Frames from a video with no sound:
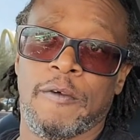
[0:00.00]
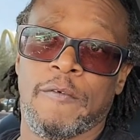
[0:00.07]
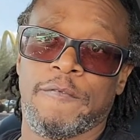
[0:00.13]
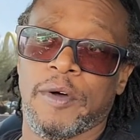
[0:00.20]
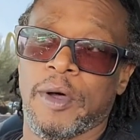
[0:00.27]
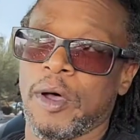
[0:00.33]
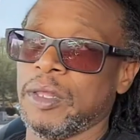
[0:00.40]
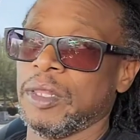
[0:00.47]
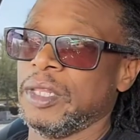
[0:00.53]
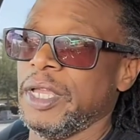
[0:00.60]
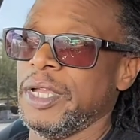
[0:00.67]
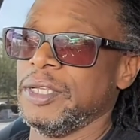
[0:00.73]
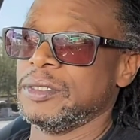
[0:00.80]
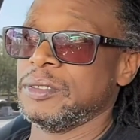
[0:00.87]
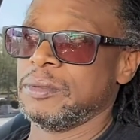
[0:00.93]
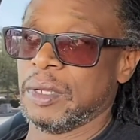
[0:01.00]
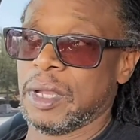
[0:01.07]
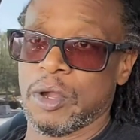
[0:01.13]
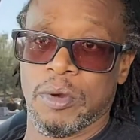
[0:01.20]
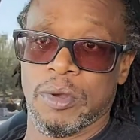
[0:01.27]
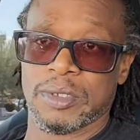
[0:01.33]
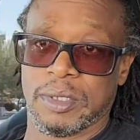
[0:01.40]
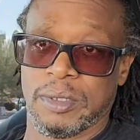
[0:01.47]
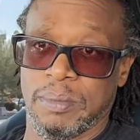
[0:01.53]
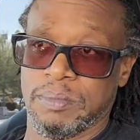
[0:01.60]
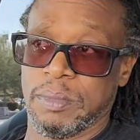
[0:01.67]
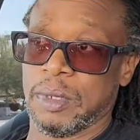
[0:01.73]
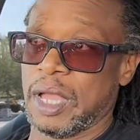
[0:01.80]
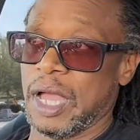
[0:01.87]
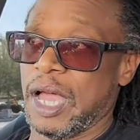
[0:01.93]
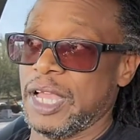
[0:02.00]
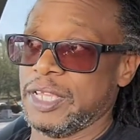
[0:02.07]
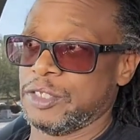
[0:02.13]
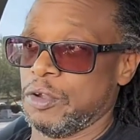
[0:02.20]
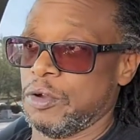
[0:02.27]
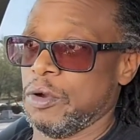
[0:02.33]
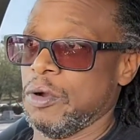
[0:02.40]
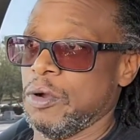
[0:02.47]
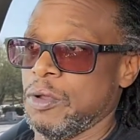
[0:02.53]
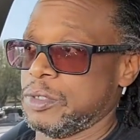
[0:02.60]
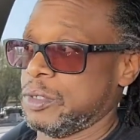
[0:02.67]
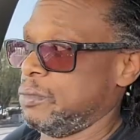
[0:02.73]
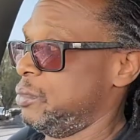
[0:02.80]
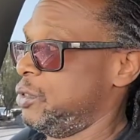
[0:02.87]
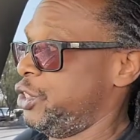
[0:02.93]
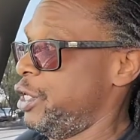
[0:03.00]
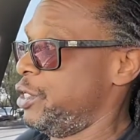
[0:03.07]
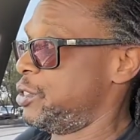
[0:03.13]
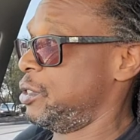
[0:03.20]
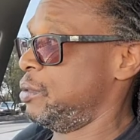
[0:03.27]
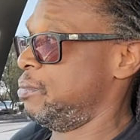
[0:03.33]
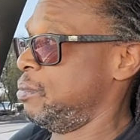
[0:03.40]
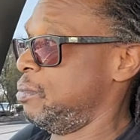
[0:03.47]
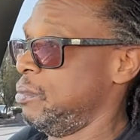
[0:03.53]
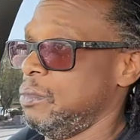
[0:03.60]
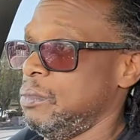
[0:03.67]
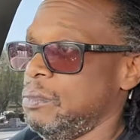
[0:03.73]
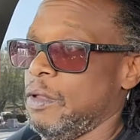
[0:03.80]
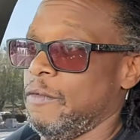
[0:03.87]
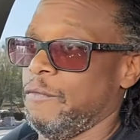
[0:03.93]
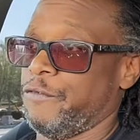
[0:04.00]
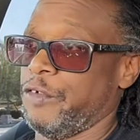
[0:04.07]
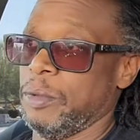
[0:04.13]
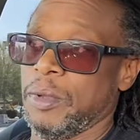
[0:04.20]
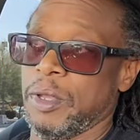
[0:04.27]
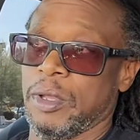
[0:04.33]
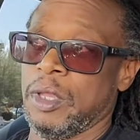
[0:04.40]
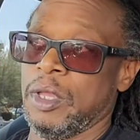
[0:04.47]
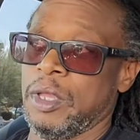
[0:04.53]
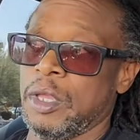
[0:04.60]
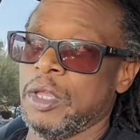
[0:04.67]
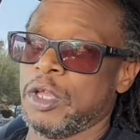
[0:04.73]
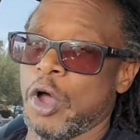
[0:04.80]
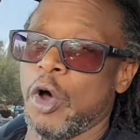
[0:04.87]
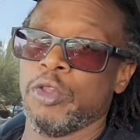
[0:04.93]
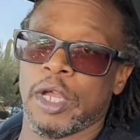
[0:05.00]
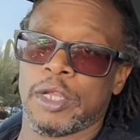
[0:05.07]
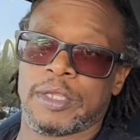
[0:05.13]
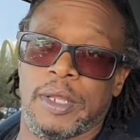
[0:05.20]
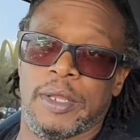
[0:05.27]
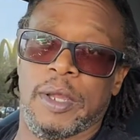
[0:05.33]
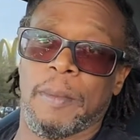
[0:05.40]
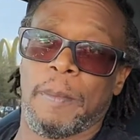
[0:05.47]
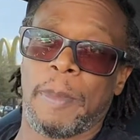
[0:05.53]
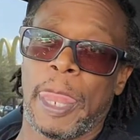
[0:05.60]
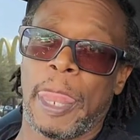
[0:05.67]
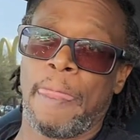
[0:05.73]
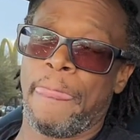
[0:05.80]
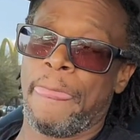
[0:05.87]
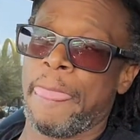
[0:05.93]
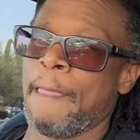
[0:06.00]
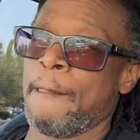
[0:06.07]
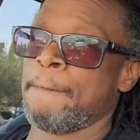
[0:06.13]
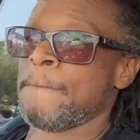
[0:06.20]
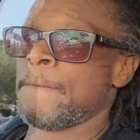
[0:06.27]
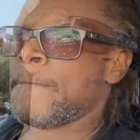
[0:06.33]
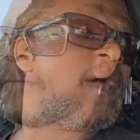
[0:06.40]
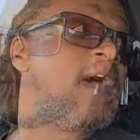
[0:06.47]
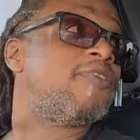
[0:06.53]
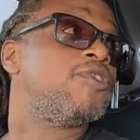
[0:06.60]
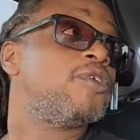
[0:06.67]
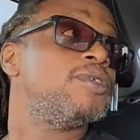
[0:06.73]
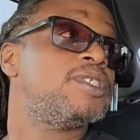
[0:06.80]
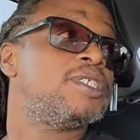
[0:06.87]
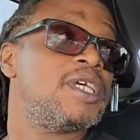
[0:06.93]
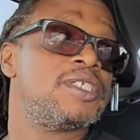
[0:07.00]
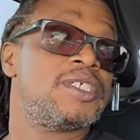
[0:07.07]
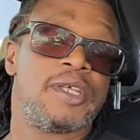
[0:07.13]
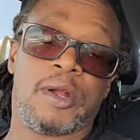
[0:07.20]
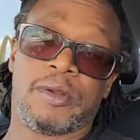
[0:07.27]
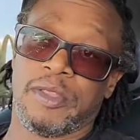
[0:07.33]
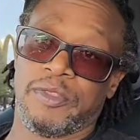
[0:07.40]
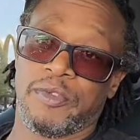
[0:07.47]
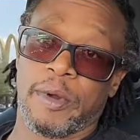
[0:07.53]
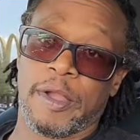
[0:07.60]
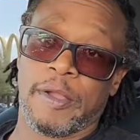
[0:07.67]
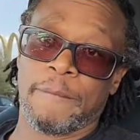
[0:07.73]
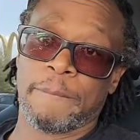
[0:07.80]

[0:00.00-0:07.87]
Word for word: for all the ladies and girls, the guys and girls, and gents and, and female. Go look that up. It's Matthew six thirty three.